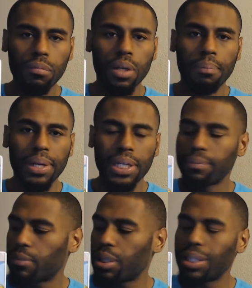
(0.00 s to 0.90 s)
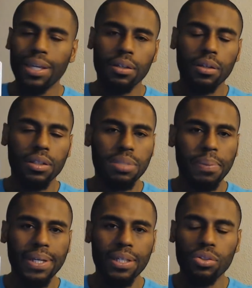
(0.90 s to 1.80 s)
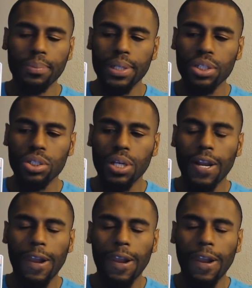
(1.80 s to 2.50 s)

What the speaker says: Money, again, spending too much.